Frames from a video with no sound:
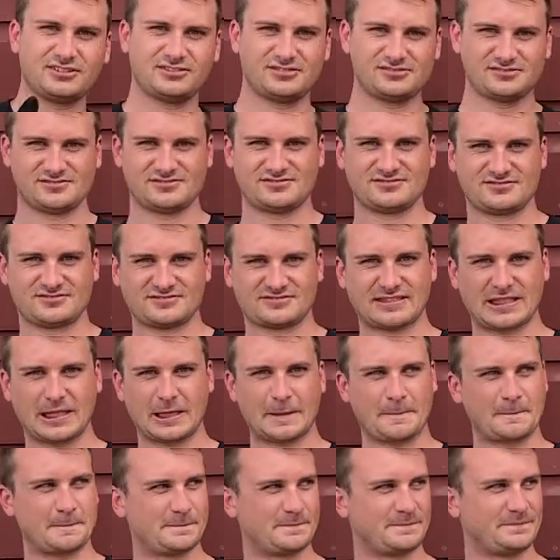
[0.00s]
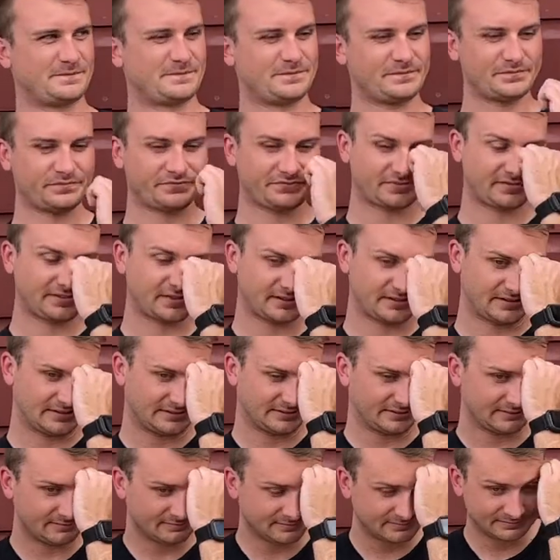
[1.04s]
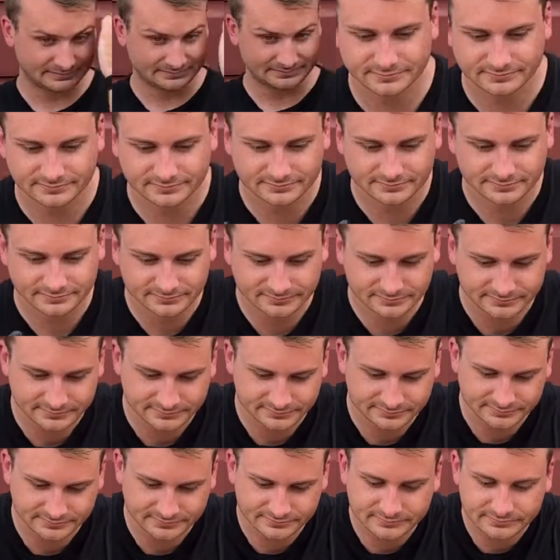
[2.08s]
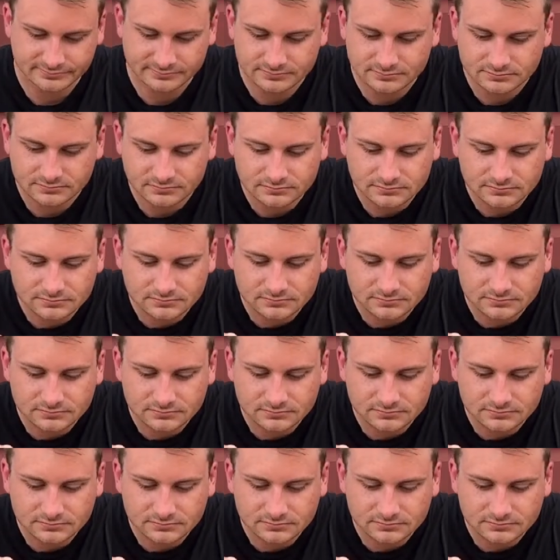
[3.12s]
(silent)